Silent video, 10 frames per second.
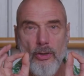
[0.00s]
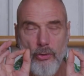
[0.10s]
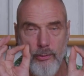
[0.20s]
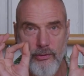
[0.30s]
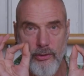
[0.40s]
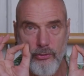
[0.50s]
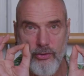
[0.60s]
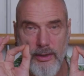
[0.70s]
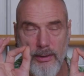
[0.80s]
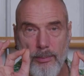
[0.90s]
using your
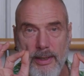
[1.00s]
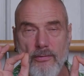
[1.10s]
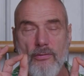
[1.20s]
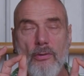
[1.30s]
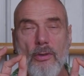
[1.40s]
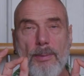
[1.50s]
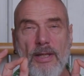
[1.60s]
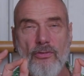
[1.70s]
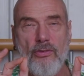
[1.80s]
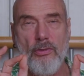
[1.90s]
tongue in place, do the
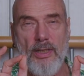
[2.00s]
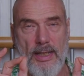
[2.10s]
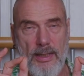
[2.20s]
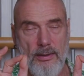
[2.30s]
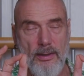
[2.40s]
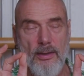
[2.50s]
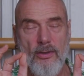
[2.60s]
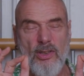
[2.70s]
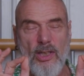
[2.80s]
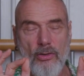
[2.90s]
best you can
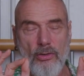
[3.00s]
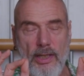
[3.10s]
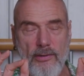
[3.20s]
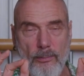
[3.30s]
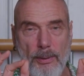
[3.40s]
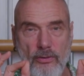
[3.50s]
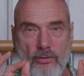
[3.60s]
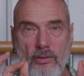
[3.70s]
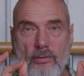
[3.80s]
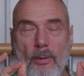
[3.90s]
to get your nasal
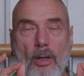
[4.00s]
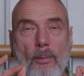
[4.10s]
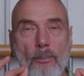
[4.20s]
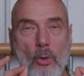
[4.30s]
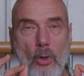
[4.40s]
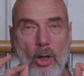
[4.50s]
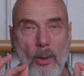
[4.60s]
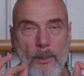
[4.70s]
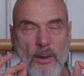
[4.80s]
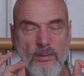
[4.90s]
passages more
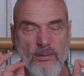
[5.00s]
open.